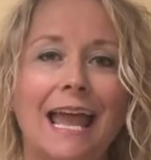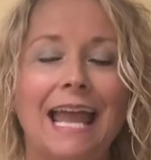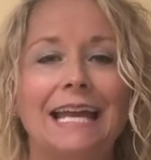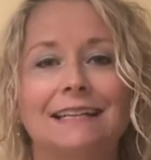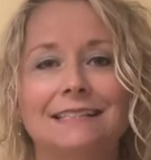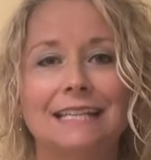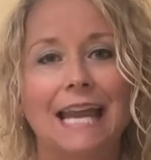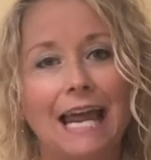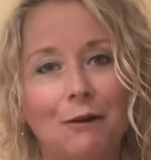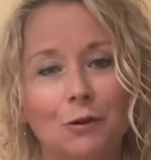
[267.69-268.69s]
And
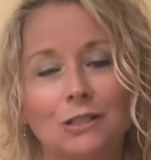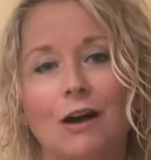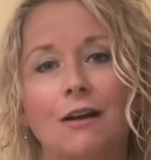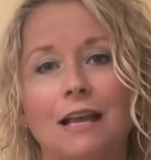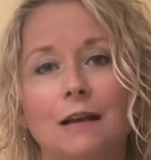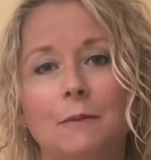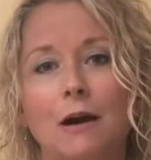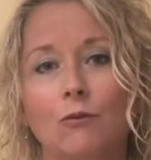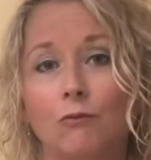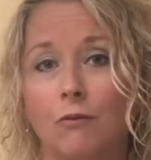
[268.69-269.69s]
today we're talking
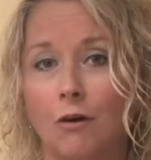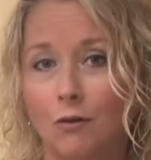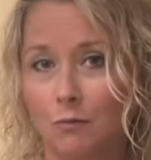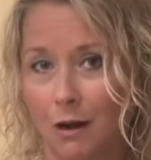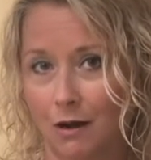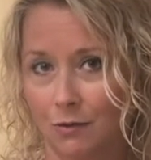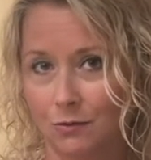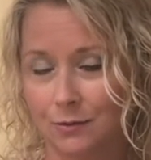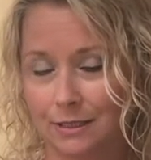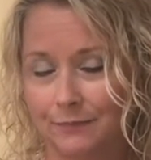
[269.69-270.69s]
about role
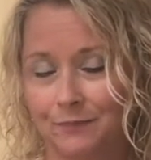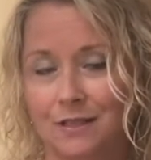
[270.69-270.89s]
models.